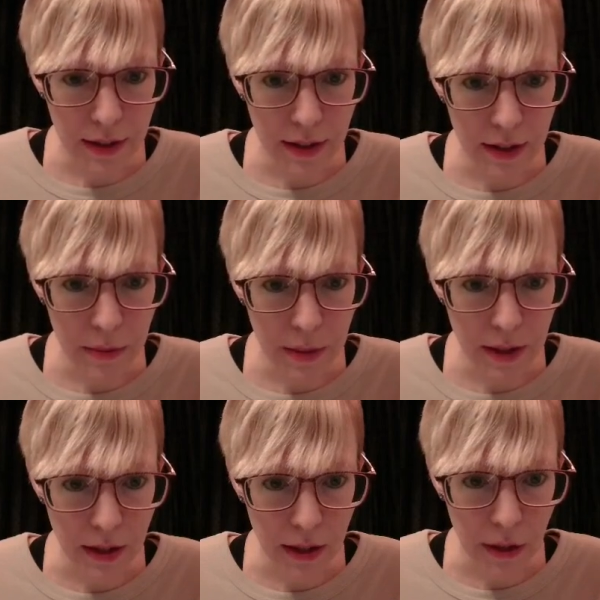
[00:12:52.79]
is
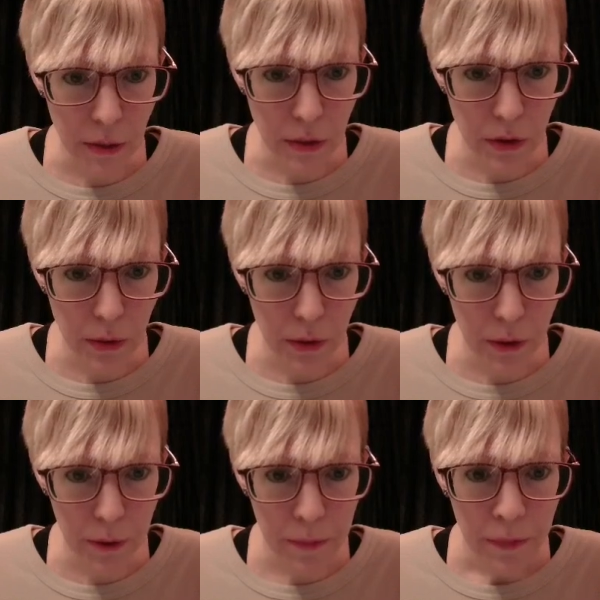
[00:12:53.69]
basically goes
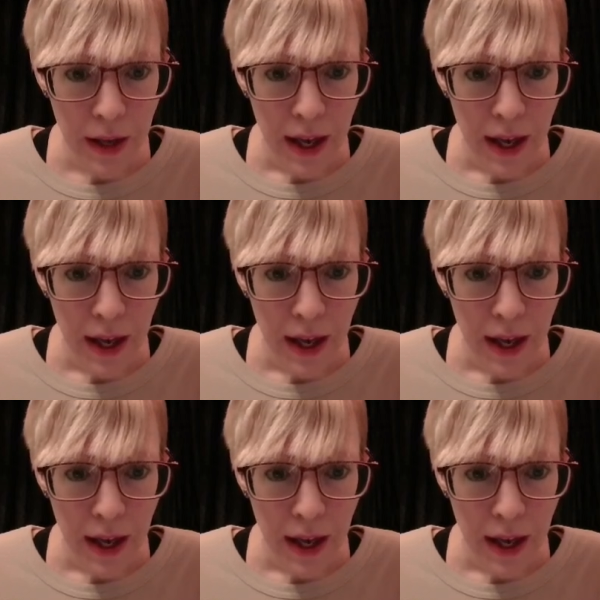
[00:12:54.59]
through